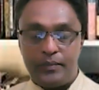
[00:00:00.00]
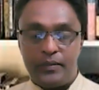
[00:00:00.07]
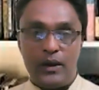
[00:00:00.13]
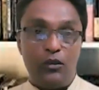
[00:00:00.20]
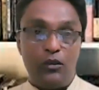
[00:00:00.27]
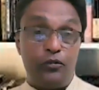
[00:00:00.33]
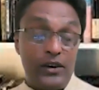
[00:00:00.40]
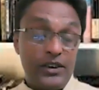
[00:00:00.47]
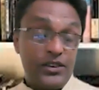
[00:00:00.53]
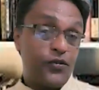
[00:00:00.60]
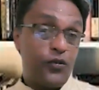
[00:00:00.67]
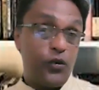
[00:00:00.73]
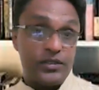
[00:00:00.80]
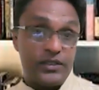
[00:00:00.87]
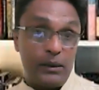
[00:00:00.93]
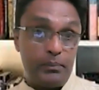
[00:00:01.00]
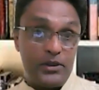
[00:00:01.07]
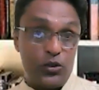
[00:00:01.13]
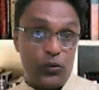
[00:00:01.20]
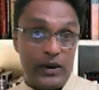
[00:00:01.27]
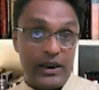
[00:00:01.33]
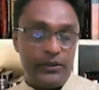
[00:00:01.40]
Now, first 4 step
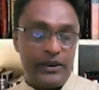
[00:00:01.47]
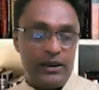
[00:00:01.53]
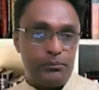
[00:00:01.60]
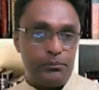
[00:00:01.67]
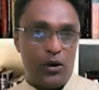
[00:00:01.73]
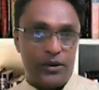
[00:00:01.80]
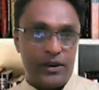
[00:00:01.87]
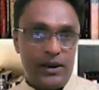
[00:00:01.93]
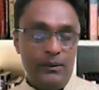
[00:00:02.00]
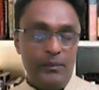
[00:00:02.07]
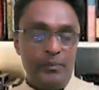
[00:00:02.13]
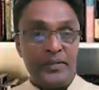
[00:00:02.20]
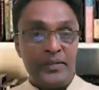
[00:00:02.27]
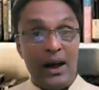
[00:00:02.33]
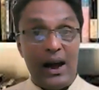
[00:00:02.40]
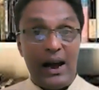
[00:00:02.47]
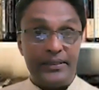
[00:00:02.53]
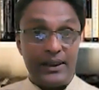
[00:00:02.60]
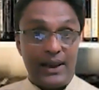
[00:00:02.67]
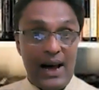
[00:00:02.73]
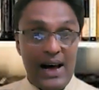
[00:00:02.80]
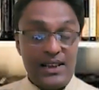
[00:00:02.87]
is very, very important. And
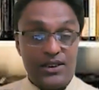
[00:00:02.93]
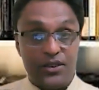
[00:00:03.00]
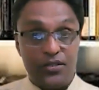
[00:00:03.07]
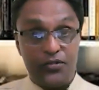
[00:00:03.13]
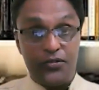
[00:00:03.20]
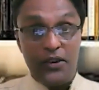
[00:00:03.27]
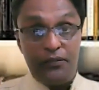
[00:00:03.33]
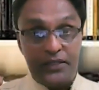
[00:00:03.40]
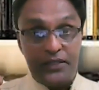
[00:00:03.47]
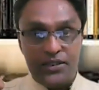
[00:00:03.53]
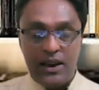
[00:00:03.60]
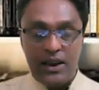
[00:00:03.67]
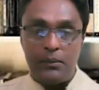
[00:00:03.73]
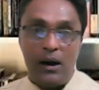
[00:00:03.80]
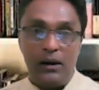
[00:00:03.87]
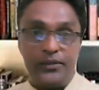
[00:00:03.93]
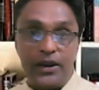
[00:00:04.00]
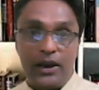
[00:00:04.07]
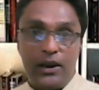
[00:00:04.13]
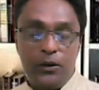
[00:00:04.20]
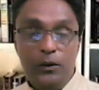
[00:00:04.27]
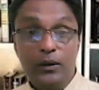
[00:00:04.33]
the last 5th step, I'll
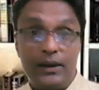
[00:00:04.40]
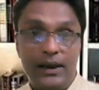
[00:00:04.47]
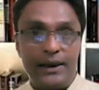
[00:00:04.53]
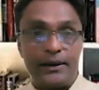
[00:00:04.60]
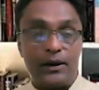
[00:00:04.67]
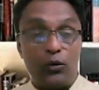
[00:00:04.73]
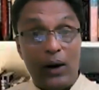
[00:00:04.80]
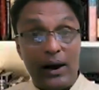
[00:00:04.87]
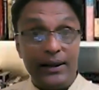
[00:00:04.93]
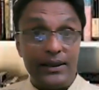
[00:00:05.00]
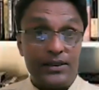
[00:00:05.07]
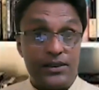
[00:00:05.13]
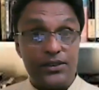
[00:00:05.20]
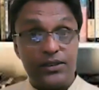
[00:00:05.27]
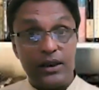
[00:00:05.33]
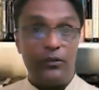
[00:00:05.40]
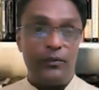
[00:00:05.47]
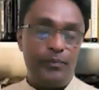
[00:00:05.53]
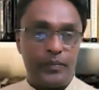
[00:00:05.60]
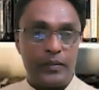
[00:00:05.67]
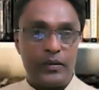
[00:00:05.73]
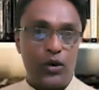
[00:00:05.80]
tell you later why this is.
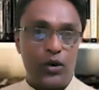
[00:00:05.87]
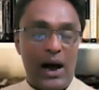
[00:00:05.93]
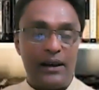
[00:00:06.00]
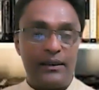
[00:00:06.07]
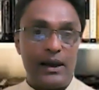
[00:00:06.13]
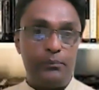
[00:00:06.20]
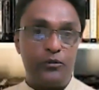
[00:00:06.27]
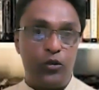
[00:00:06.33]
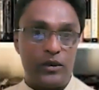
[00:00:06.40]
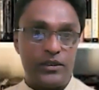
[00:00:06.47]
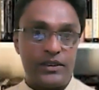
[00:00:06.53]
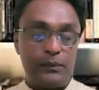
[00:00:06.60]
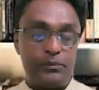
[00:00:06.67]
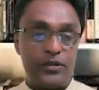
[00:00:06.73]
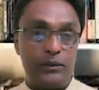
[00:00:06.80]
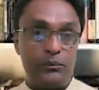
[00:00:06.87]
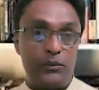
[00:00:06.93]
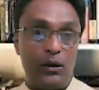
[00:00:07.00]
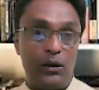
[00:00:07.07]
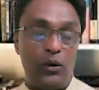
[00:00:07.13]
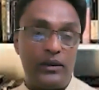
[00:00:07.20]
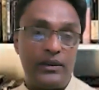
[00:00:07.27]
So I kept 4 steps in
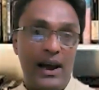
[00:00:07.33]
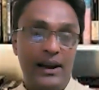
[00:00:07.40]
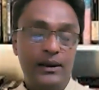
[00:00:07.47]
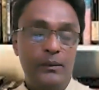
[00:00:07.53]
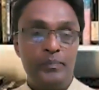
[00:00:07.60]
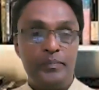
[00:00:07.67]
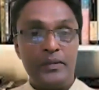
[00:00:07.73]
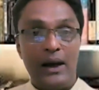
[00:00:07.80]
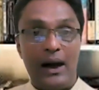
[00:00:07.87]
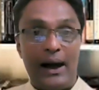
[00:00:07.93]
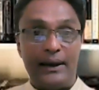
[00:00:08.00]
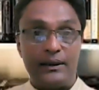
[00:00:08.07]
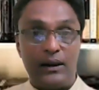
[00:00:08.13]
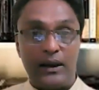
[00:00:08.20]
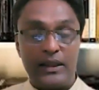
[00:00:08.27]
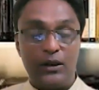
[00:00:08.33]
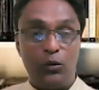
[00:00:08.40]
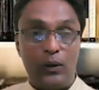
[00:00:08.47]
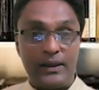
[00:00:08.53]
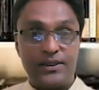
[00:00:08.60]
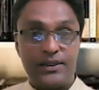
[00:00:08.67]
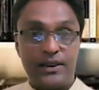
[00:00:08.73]
my one hand and another
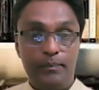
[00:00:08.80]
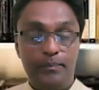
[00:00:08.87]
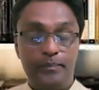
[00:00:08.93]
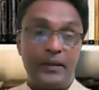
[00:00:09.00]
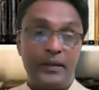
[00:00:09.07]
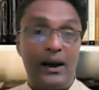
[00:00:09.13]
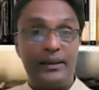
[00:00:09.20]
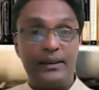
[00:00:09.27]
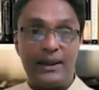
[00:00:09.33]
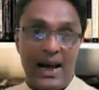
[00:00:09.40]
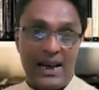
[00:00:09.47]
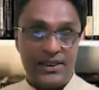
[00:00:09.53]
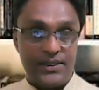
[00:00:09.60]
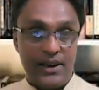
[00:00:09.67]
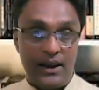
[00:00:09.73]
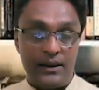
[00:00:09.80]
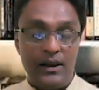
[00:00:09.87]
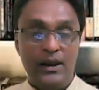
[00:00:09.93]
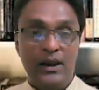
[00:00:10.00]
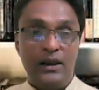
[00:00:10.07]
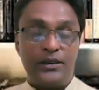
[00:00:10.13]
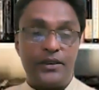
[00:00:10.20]
1 step and the last hand.
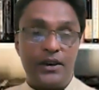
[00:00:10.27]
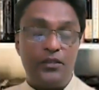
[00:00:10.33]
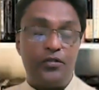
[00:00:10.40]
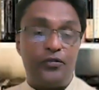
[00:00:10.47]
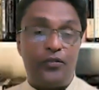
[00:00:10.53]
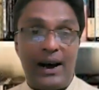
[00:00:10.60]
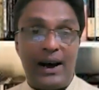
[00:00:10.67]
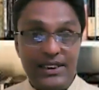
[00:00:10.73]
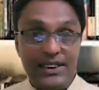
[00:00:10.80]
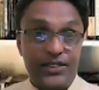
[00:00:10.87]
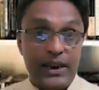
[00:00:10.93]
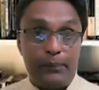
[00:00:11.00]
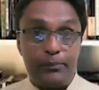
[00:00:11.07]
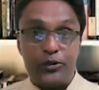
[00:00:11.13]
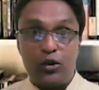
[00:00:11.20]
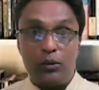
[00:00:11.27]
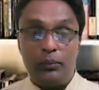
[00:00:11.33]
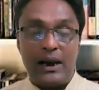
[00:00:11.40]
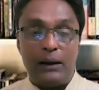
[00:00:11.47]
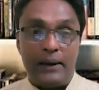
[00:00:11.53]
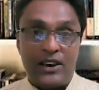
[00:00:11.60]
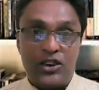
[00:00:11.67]
So there are 5 steps to
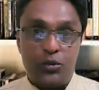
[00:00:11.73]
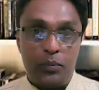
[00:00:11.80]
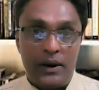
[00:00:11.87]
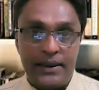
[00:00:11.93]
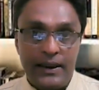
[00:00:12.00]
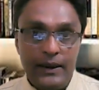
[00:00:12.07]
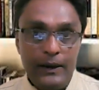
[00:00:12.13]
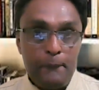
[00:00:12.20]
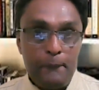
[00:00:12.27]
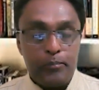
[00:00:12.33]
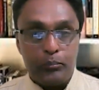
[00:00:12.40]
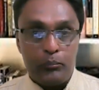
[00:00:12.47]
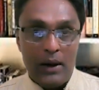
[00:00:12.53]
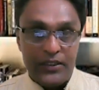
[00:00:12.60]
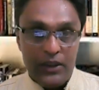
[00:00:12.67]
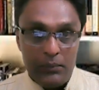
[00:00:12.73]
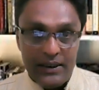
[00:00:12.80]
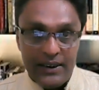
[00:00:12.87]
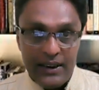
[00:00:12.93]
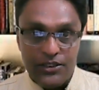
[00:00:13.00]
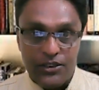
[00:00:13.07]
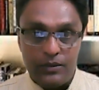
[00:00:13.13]
become expert in
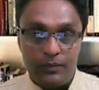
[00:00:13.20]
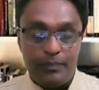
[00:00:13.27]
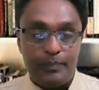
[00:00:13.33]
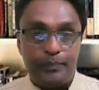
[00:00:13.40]
mathematics.